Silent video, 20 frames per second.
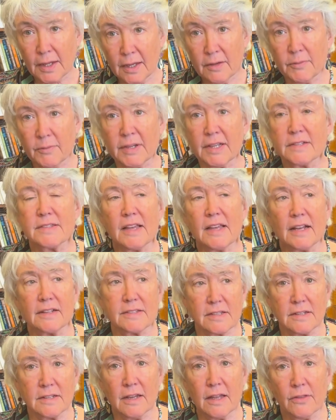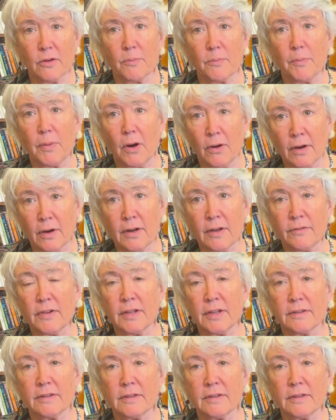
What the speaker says: because that's another part of it.